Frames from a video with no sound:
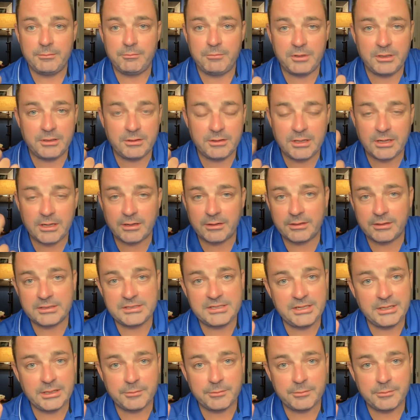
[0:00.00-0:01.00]
Get on the
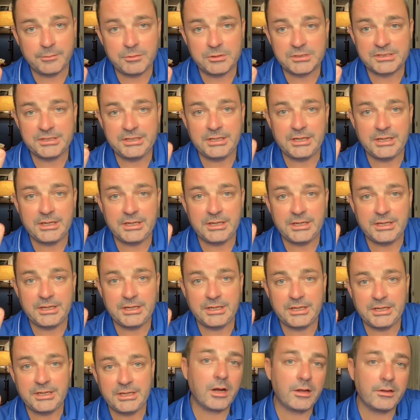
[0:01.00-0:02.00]
TWC, hear
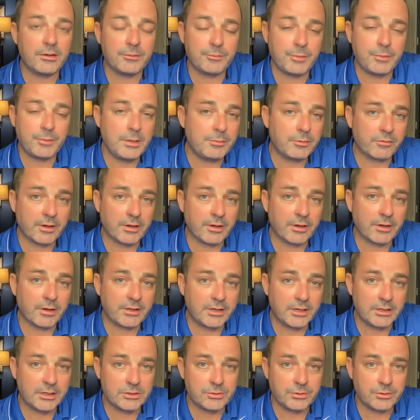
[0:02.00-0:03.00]
what other people around the
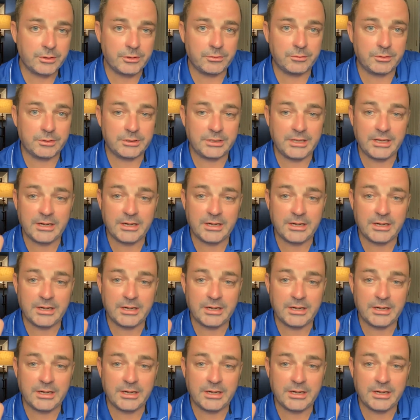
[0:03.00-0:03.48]
country are doing.